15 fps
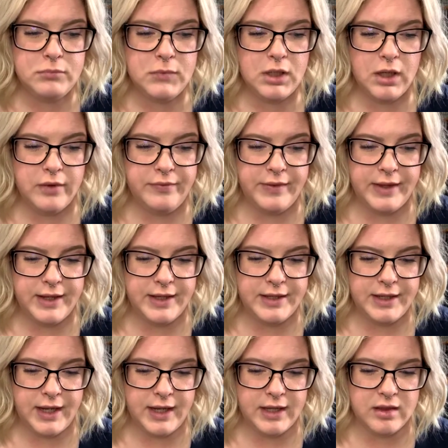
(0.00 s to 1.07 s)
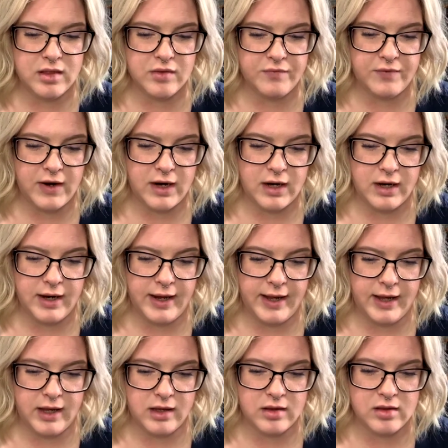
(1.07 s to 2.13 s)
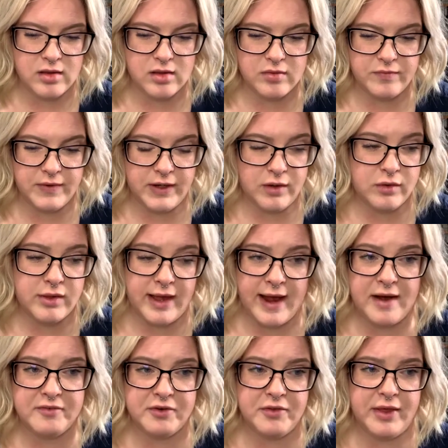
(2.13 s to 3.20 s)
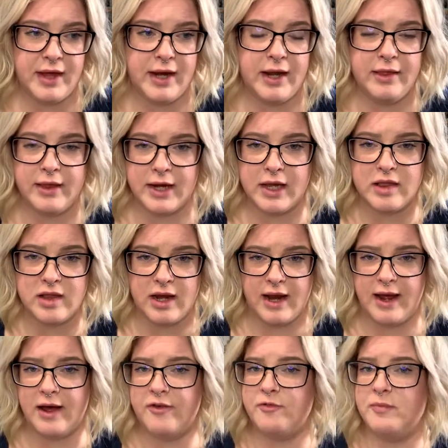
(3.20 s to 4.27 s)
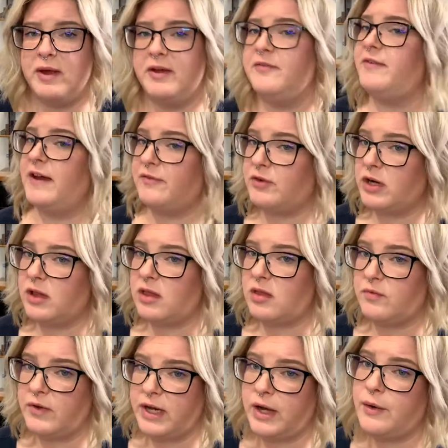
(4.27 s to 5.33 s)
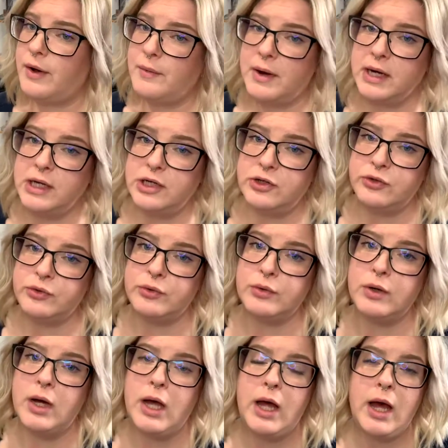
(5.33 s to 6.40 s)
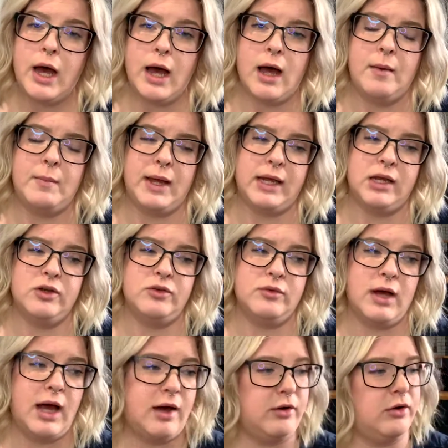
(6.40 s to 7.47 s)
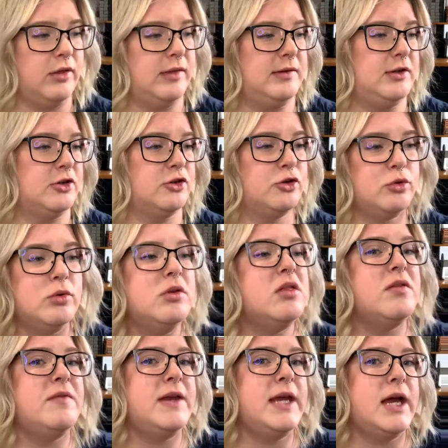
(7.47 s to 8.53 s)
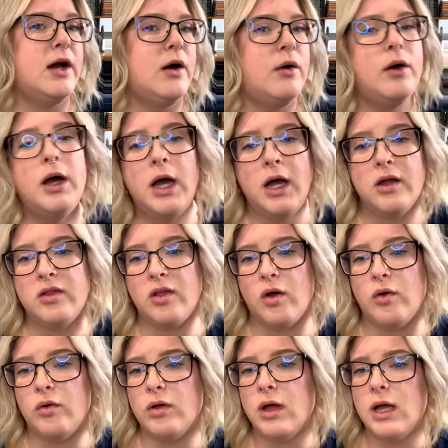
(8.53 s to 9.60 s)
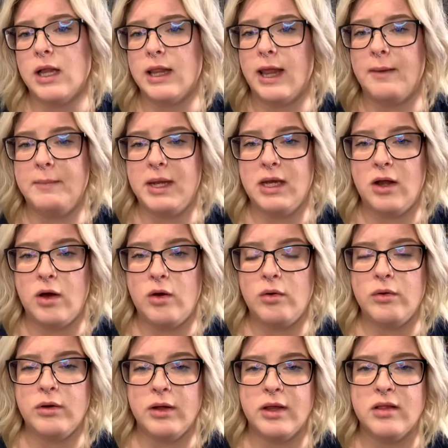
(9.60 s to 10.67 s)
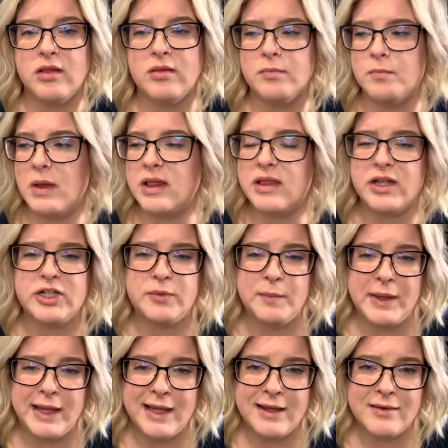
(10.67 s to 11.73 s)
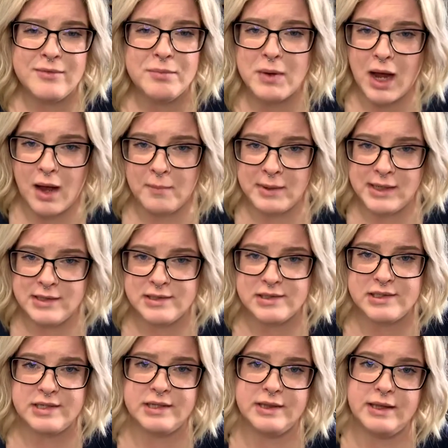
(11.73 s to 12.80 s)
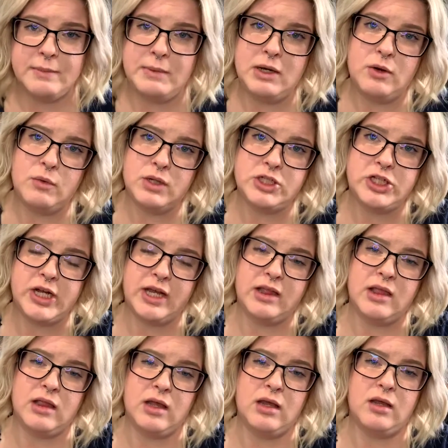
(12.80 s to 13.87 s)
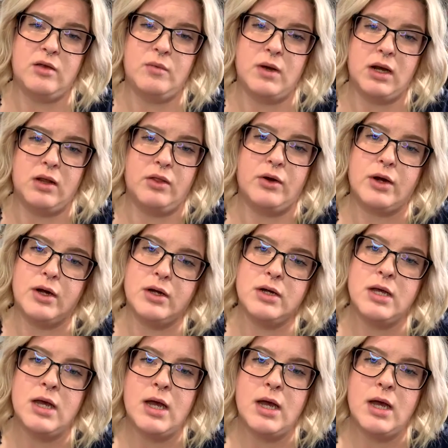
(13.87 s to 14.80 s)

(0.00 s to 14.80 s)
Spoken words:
And then as far as videos after that, like I said, I have my favorites video I want to do. I can do a how to clean your tools video. So let me know and message me, comment, let me know what you guys think you want to learn.